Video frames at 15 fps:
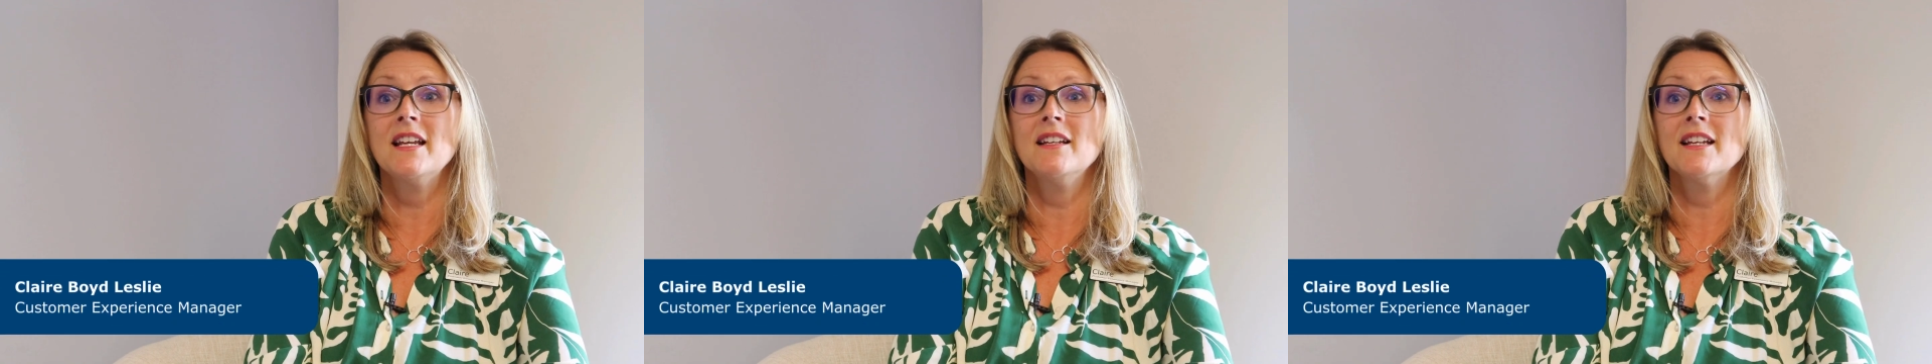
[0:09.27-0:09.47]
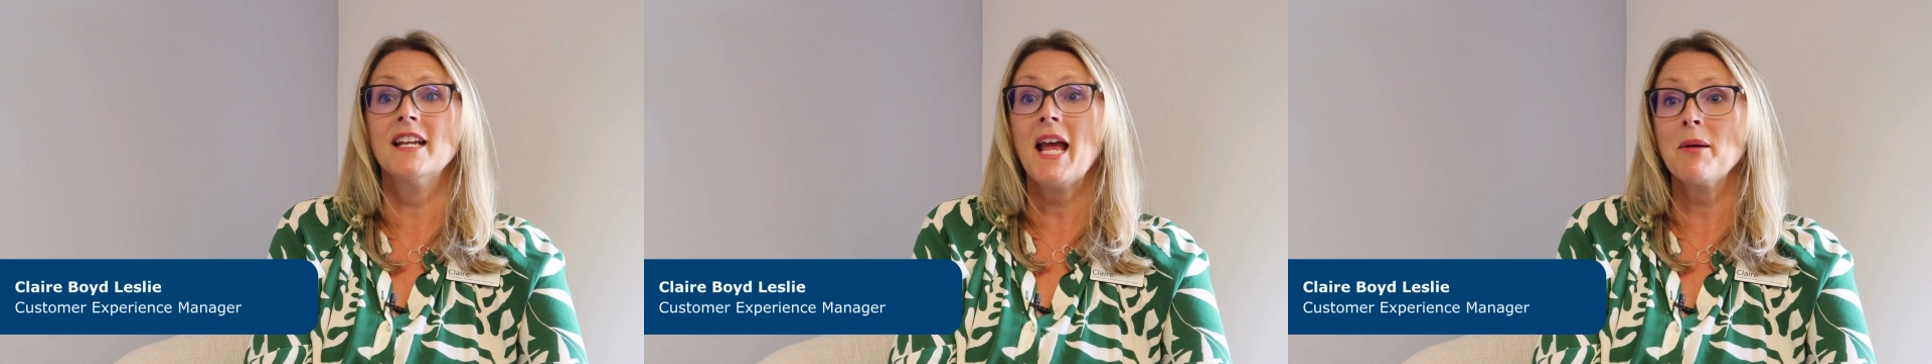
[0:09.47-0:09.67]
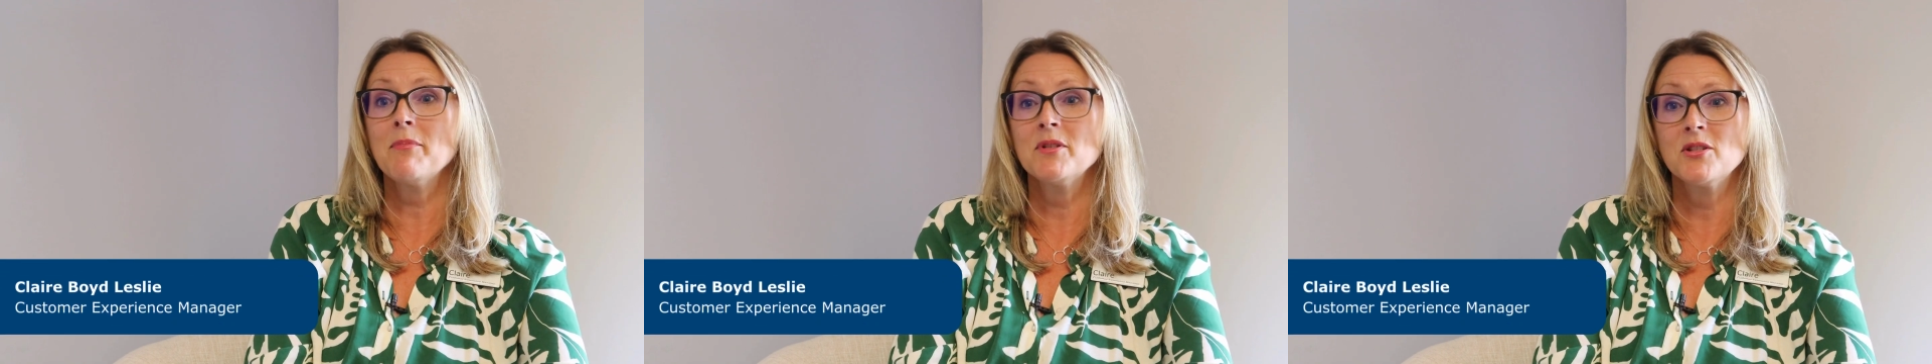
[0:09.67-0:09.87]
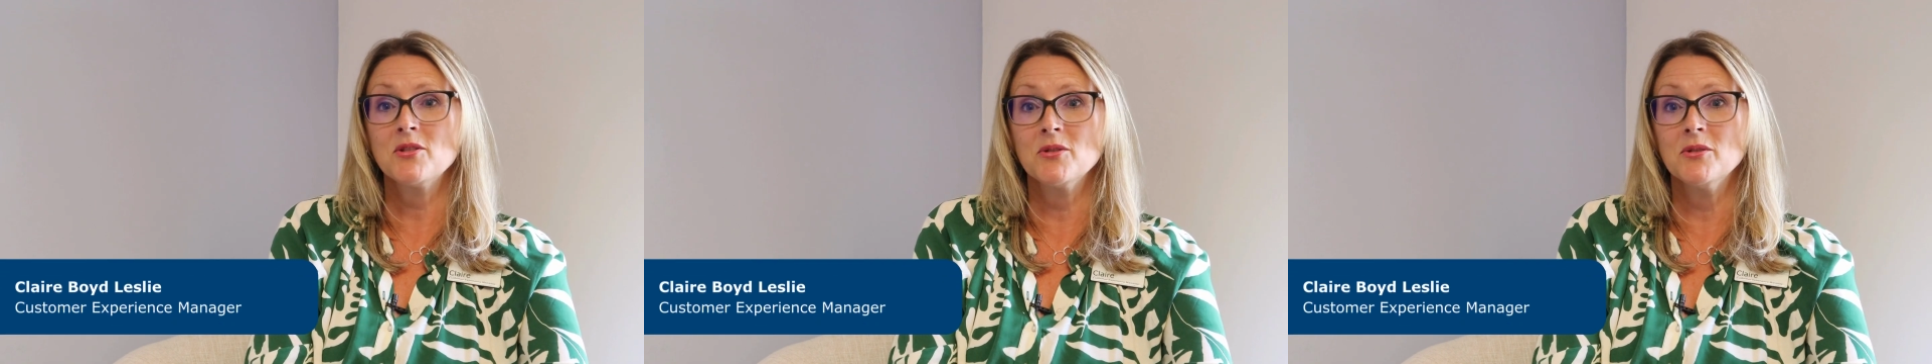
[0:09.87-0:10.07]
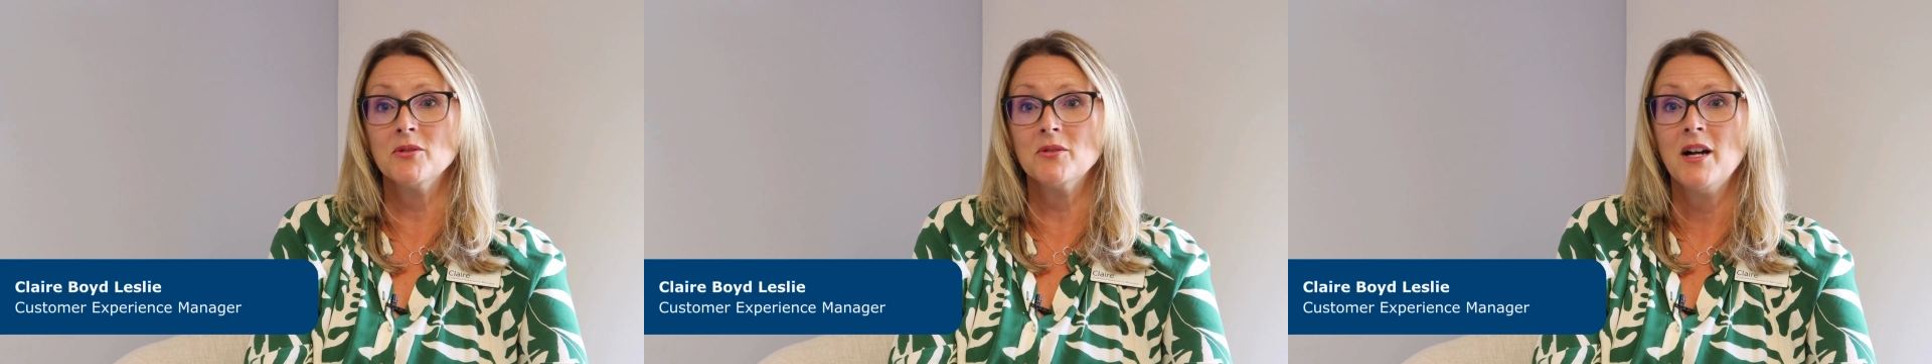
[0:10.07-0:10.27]
in
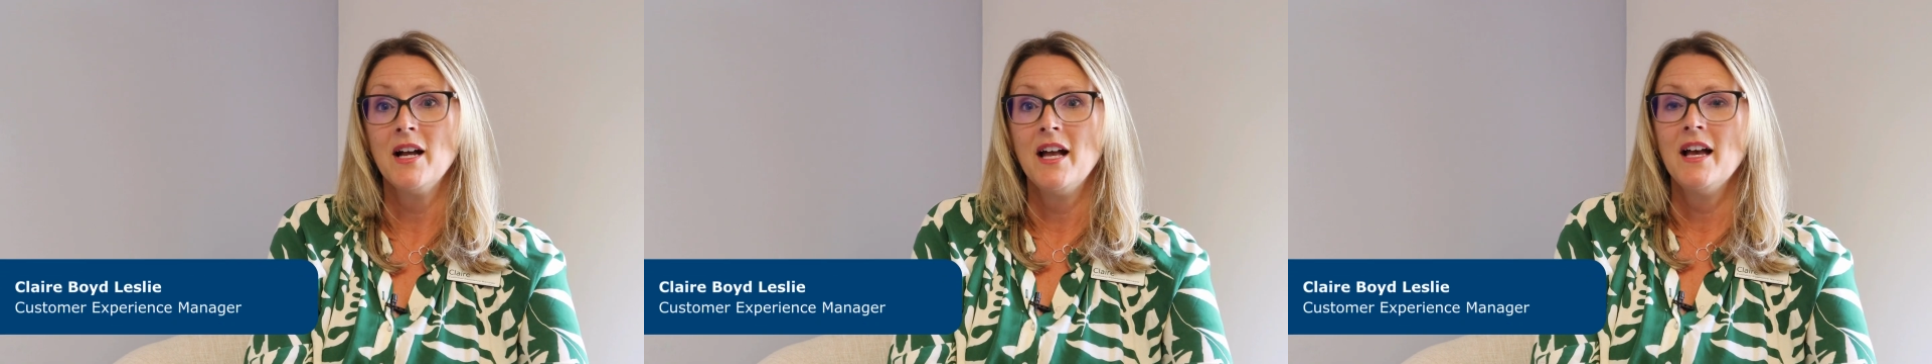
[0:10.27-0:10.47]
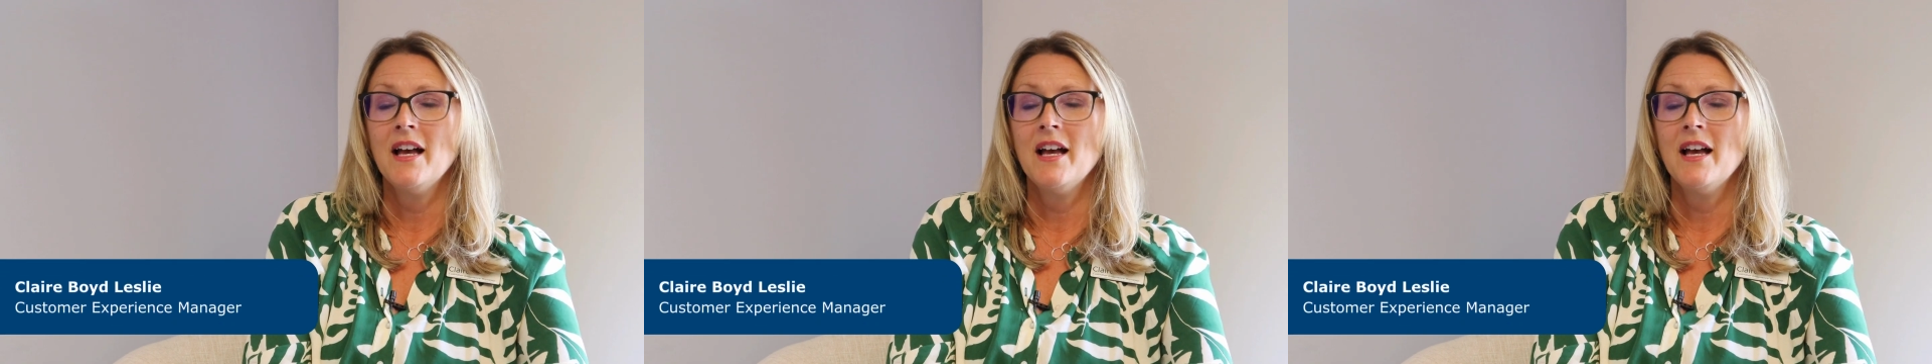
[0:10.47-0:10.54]
capital,